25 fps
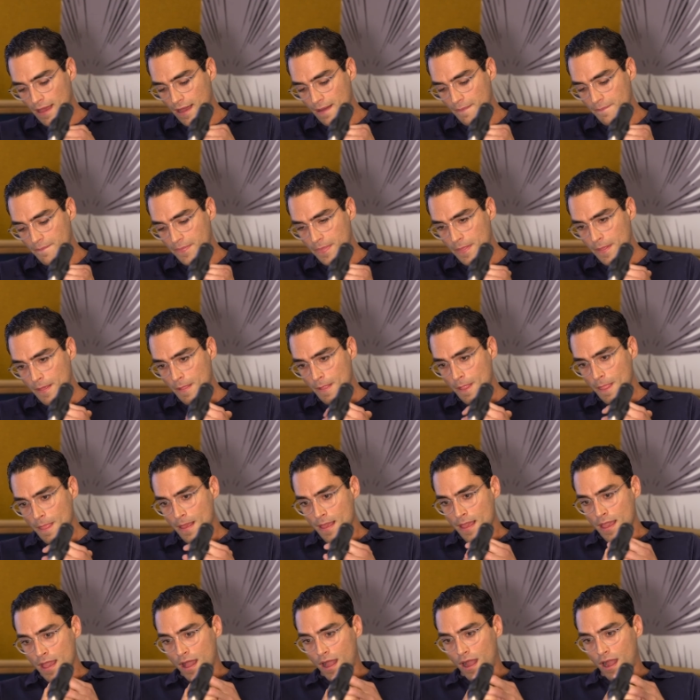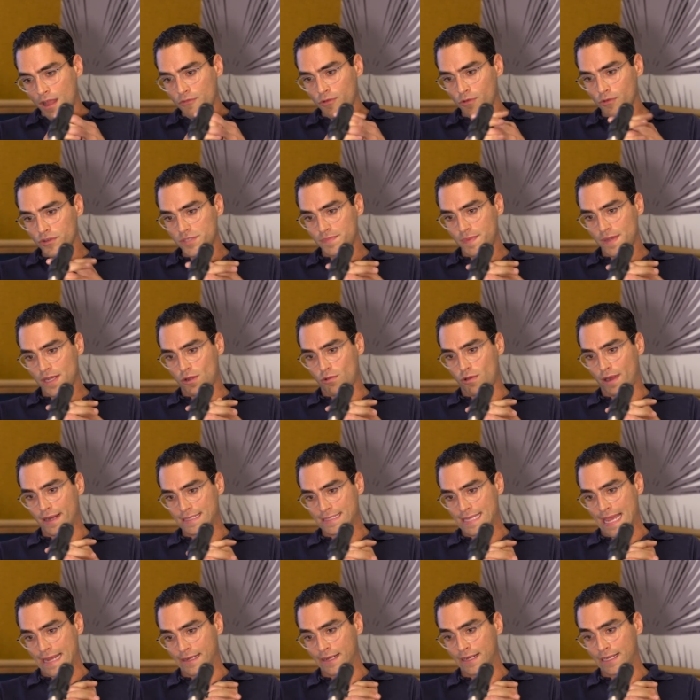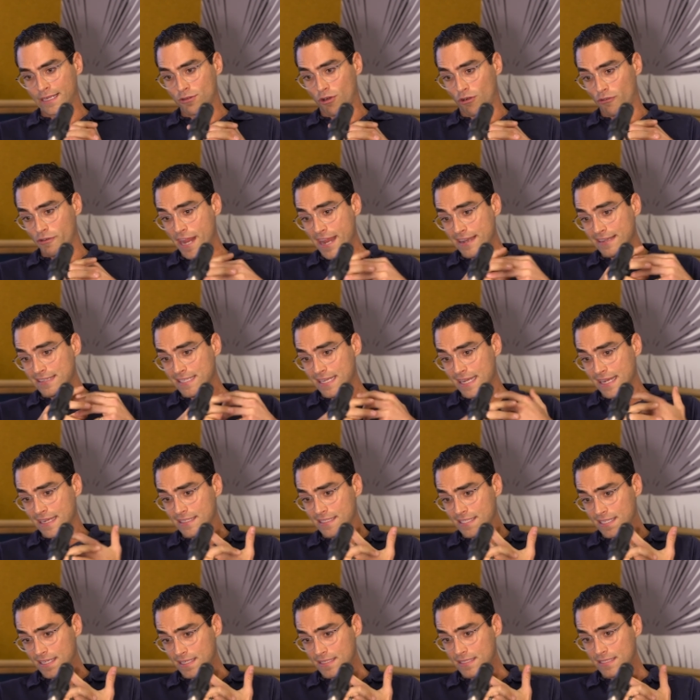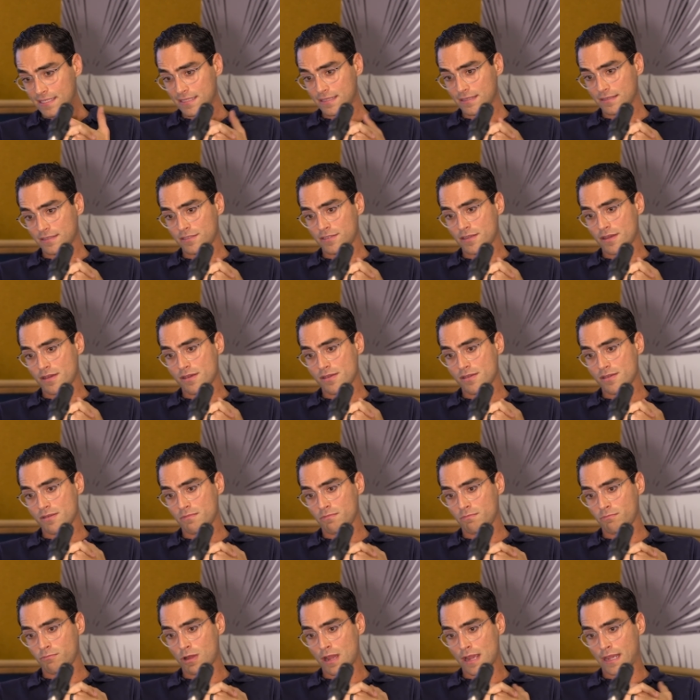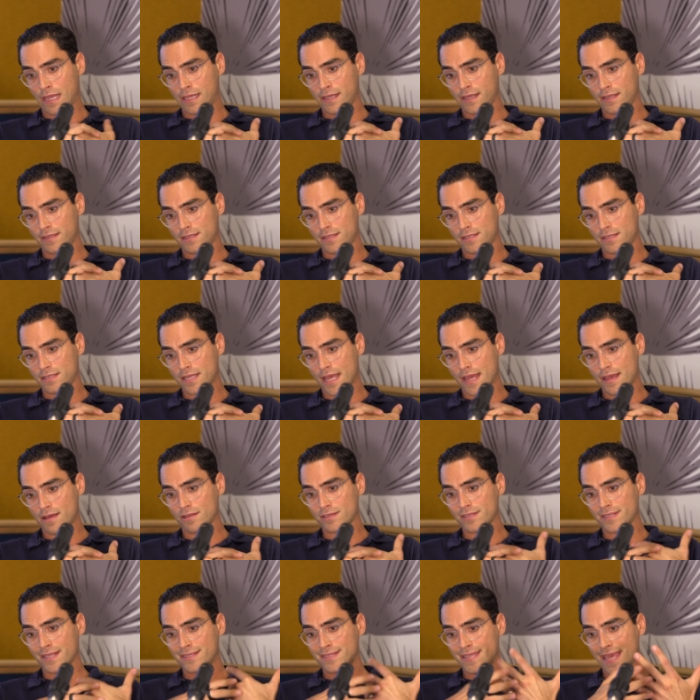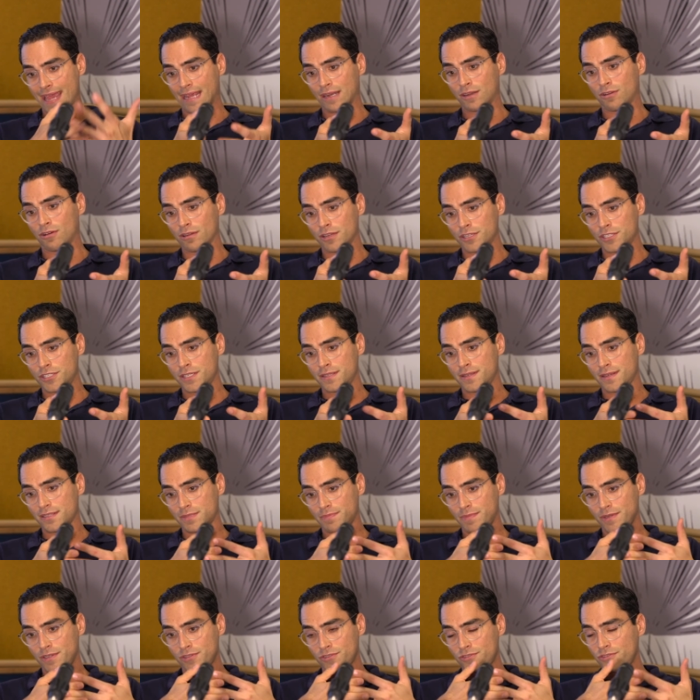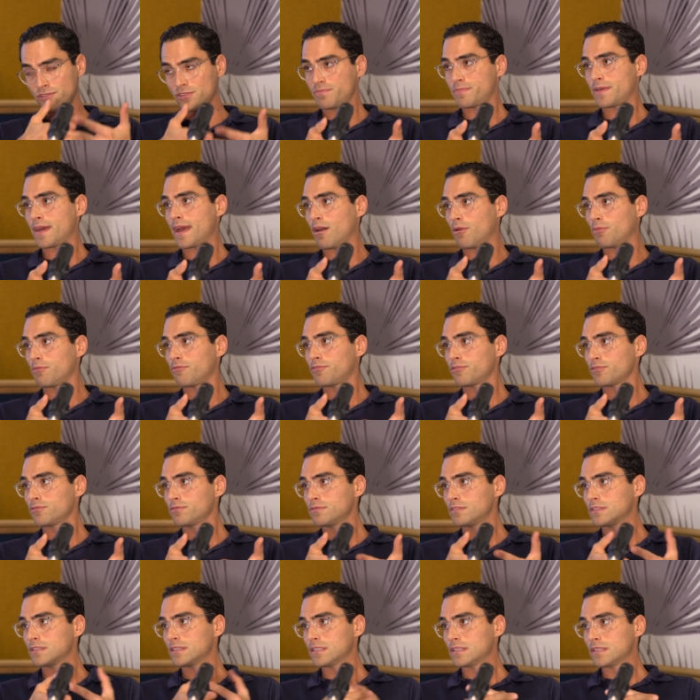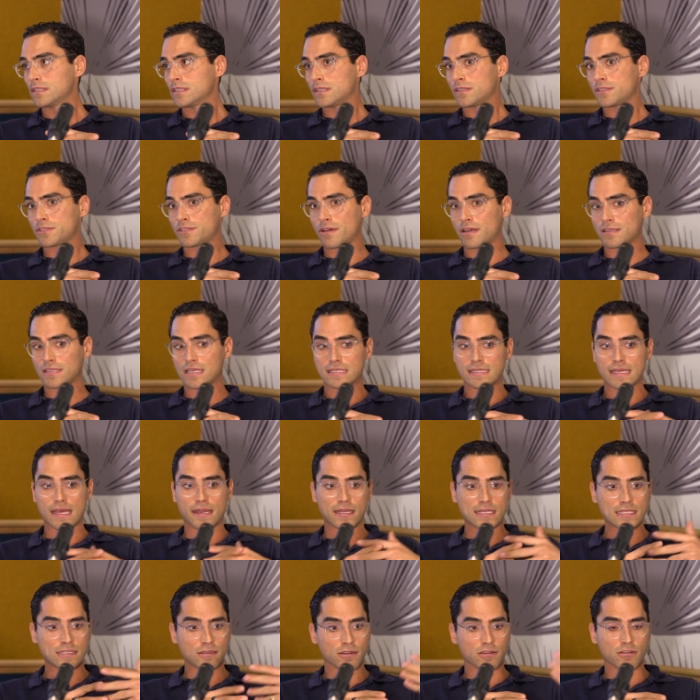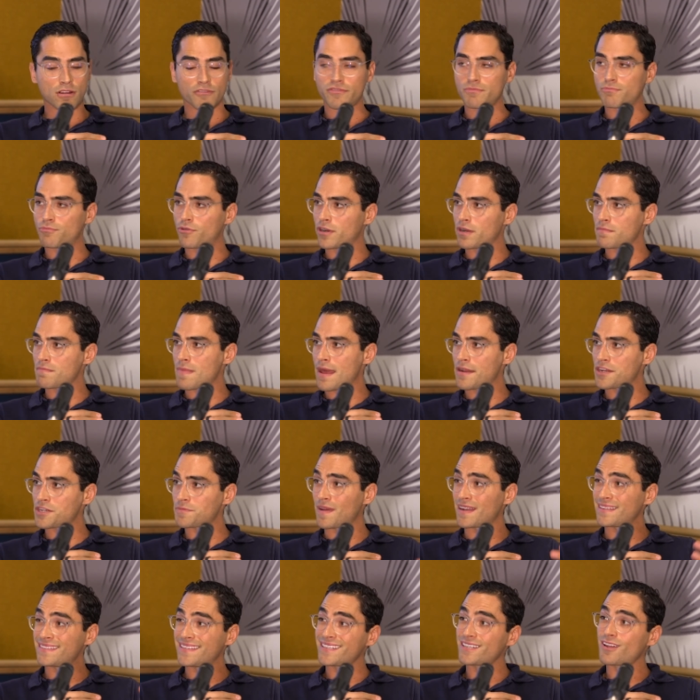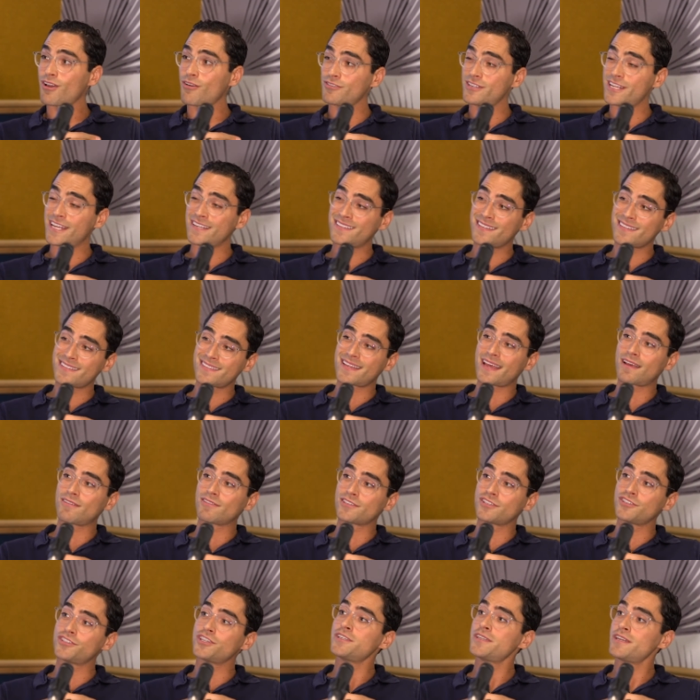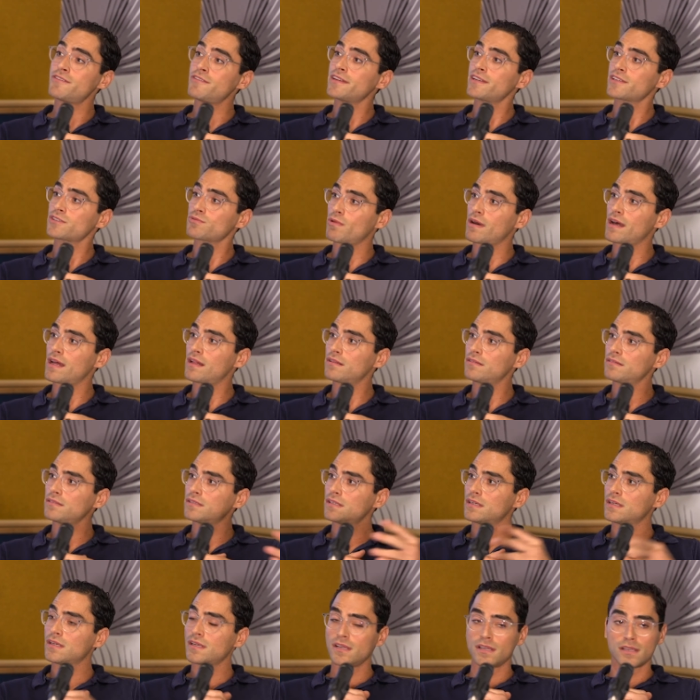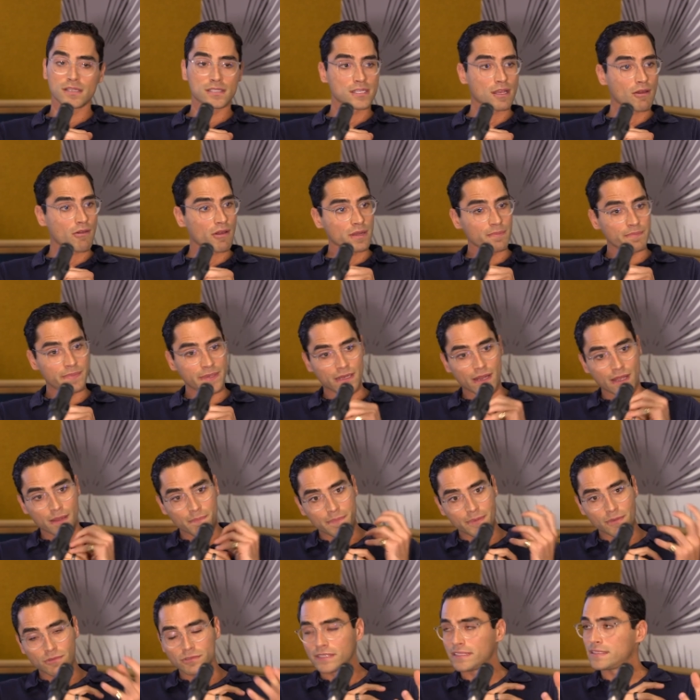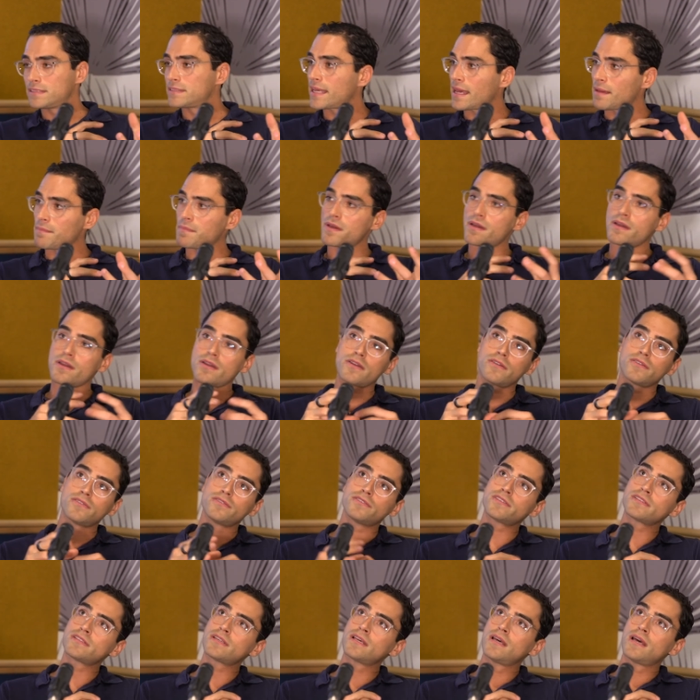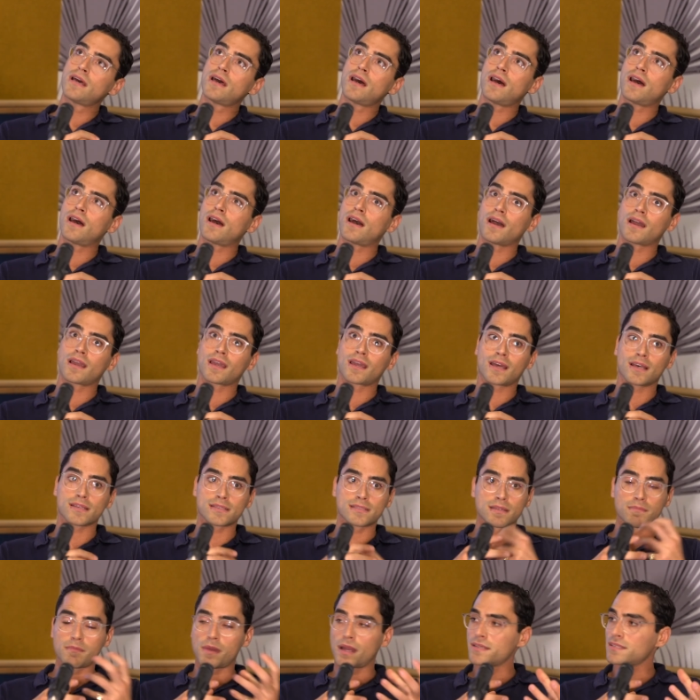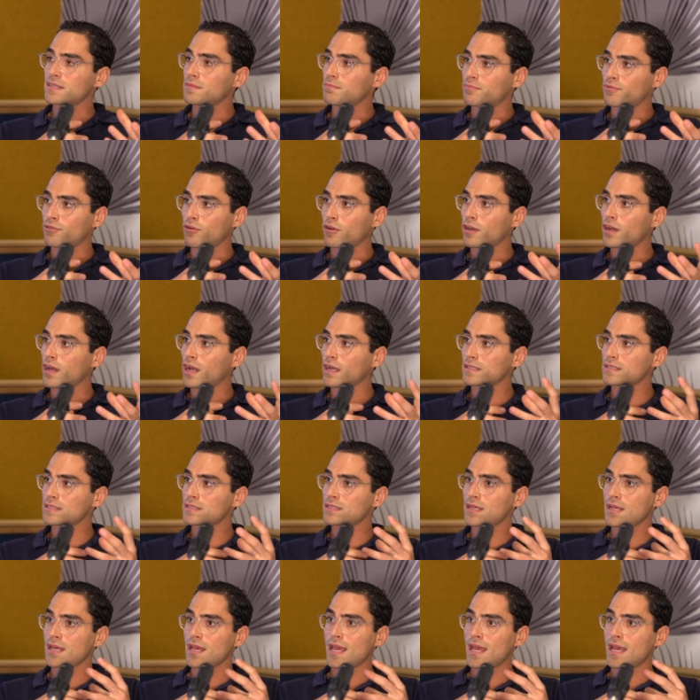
um, I've always been quite technically orientated, so working in sales and technology, that's been super helpful. So as I said, I started off in product management. I did go into sales engineering as well. So I'd be like building demos, uh, customizing products,